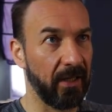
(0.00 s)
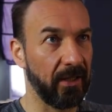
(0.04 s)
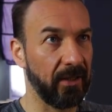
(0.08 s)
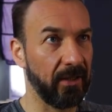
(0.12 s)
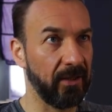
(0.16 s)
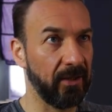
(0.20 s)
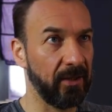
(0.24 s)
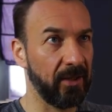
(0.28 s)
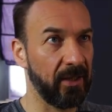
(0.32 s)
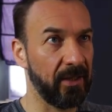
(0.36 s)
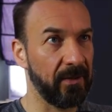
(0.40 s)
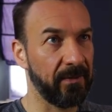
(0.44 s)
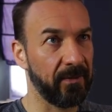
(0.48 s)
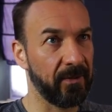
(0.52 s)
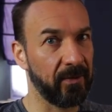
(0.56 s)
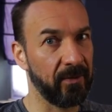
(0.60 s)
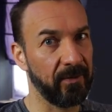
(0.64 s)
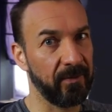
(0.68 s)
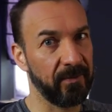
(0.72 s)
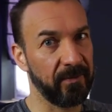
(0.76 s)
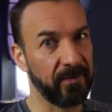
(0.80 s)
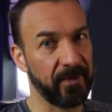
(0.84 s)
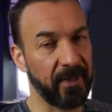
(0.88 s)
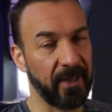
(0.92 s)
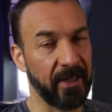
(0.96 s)
you have
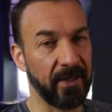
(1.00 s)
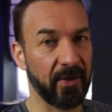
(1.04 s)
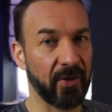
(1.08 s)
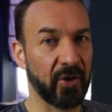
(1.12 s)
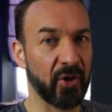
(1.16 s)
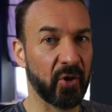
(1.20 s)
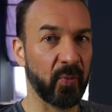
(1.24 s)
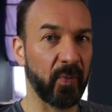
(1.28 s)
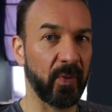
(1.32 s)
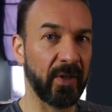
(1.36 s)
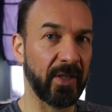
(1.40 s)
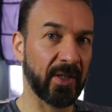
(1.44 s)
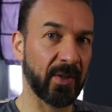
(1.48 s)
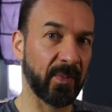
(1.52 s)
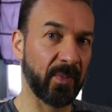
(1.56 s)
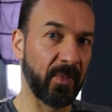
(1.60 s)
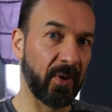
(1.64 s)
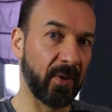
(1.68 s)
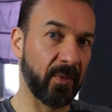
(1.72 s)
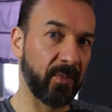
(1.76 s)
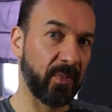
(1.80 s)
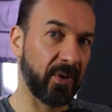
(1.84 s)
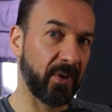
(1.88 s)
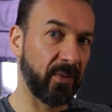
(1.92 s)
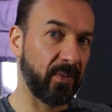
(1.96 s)
to find a sweet
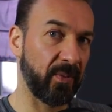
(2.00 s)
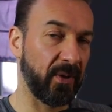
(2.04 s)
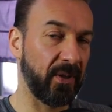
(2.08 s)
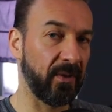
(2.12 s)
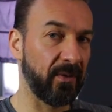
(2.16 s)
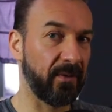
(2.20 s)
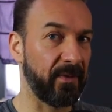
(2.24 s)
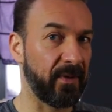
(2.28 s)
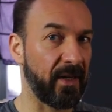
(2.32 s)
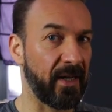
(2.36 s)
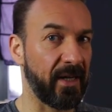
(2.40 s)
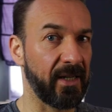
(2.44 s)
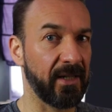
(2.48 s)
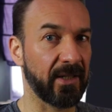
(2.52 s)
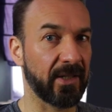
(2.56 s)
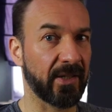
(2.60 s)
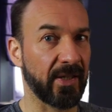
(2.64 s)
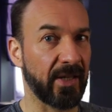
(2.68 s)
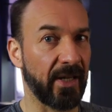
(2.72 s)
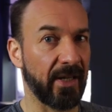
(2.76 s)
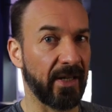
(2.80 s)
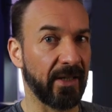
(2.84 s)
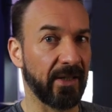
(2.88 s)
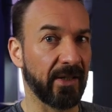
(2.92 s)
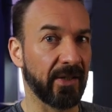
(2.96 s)
spot between file
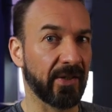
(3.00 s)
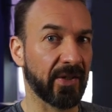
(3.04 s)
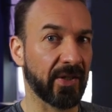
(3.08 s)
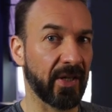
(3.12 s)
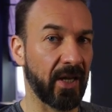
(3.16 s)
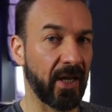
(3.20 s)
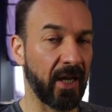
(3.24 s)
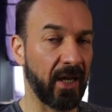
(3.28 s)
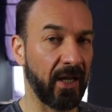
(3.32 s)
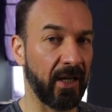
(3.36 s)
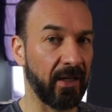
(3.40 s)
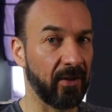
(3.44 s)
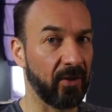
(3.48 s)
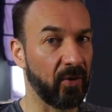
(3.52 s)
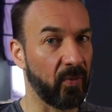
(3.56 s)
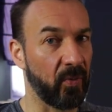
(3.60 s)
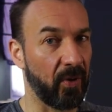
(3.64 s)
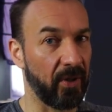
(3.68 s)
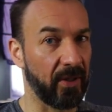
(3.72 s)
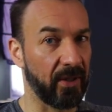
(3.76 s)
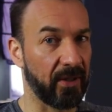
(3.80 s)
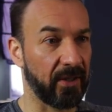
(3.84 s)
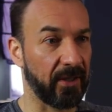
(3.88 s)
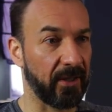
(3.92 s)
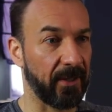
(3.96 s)
size and
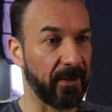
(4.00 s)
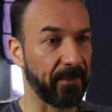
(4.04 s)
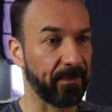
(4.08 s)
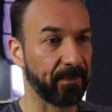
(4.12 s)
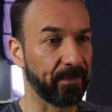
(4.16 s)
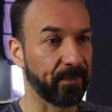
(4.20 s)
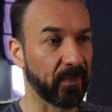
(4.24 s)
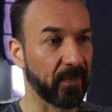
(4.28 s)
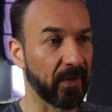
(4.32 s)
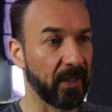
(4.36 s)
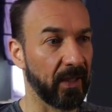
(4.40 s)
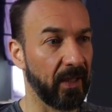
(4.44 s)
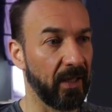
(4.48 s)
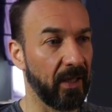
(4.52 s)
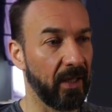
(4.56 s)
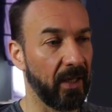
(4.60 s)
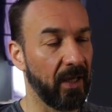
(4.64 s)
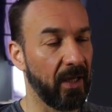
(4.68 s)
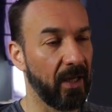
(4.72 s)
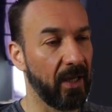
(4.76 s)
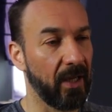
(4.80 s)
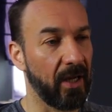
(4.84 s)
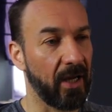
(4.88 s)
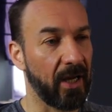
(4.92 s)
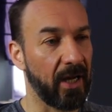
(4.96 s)
quality.
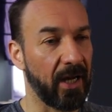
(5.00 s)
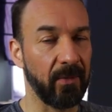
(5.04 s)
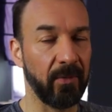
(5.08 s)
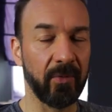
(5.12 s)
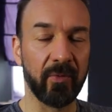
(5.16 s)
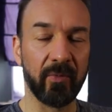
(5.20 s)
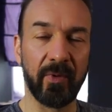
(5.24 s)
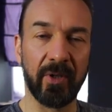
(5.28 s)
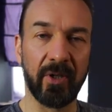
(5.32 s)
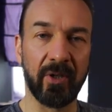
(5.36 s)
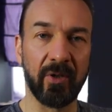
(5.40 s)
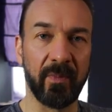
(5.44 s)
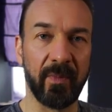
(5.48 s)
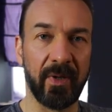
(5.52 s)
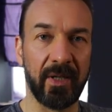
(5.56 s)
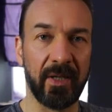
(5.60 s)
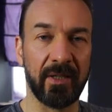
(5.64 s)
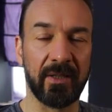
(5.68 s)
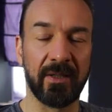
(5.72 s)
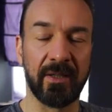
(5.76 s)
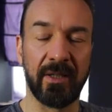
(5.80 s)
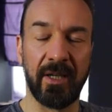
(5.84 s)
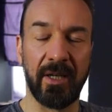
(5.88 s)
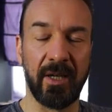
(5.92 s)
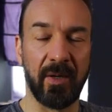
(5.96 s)
I would
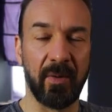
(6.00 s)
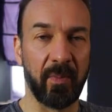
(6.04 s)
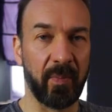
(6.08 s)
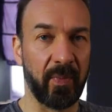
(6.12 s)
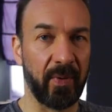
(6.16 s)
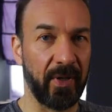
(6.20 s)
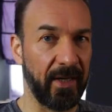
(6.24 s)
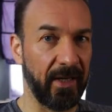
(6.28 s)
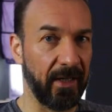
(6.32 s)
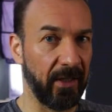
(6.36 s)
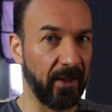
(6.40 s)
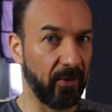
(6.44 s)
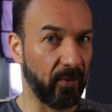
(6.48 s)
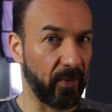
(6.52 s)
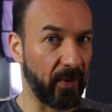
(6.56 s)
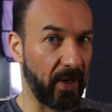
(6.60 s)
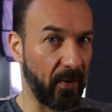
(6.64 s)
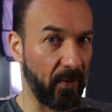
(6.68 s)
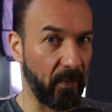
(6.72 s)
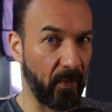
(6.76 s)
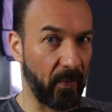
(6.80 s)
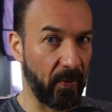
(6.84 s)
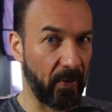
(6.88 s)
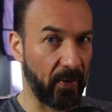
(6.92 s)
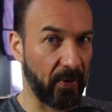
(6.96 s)
recommend playing
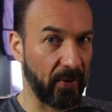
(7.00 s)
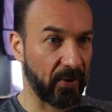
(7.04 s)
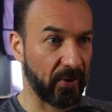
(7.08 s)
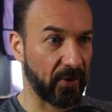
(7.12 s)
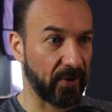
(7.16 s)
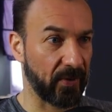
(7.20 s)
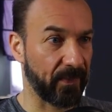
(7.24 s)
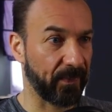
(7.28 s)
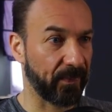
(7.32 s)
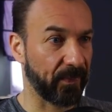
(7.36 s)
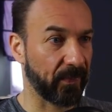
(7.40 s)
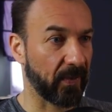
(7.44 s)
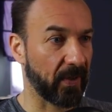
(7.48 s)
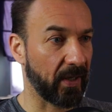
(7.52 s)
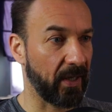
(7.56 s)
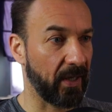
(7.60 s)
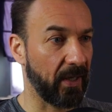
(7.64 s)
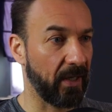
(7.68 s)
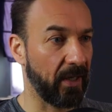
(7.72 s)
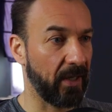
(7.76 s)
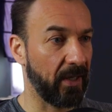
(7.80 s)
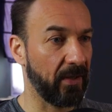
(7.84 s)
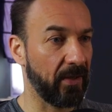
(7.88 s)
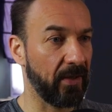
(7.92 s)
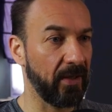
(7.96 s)
around with this.
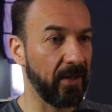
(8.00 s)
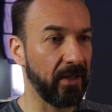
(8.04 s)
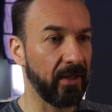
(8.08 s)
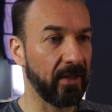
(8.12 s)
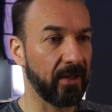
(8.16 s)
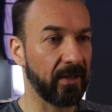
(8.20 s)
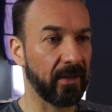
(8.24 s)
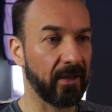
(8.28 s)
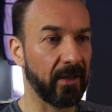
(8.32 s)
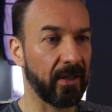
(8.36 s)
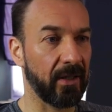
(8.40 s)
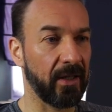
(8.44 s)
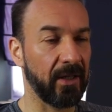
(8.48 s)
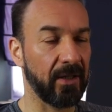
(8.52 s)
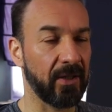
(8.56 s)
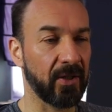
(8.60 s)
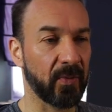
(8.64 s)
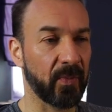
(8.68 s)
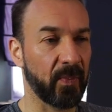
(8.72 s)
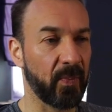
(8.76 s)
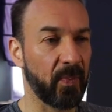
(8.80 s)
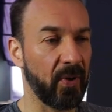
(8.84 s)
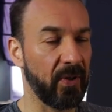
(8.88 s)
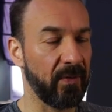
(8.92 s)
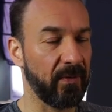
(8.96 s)
I think it is
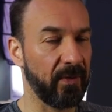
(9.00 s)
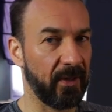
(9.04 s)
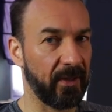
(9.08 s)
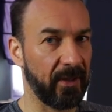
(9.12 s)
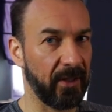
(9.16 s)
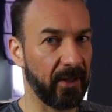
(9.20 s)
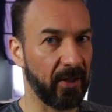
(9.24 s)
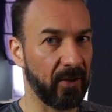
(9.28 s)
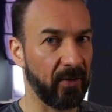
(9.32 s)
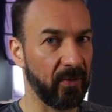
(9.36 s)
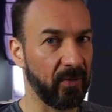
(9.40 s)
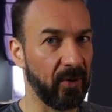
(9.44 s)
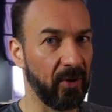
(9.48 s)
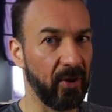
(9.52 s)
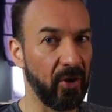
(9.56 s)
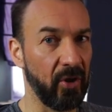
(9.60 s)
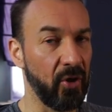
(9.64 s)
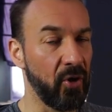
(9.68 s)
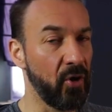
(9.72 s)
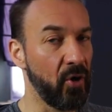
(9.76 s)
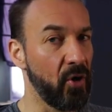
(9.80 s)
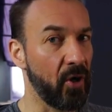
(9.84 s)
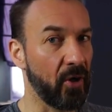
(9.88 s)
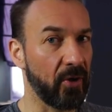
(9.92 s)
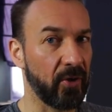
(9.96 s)
perfectly cool
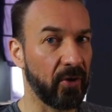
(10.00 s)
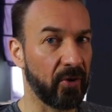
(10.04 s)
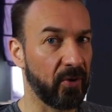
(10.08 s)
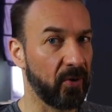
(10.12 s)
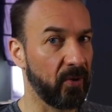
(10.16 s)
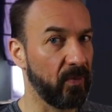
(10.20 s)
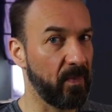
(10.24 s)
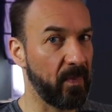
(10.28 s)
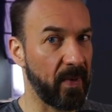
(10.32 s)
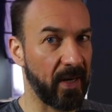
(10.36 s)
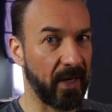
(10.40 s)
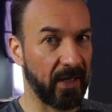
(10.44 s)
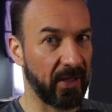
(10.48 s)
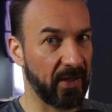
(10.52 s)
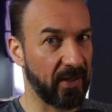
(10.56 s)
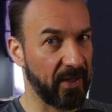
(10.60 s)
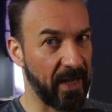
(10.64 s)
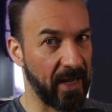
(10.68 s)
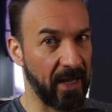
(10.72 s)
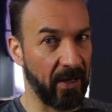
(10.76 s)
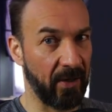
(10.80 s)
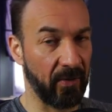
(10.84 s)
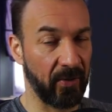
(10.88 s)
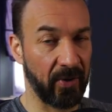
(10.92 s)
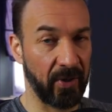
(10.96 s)
not to max
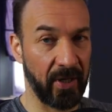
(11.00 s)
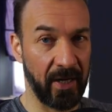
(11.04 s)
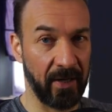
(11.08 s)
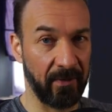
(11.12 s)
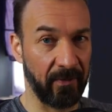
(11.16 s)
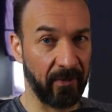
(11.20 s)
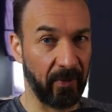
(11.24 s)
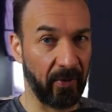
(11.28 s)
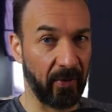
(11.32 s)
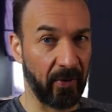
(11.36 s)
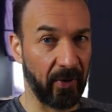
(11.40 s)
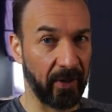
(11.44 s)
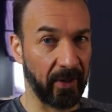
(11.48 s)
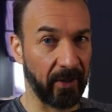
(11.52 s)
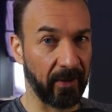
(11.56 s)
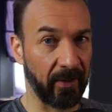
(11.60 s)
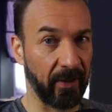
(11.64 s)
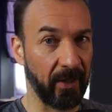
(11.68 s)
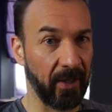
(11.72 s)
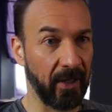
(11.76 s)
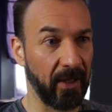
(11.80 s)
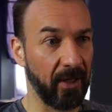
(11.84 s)
out everything,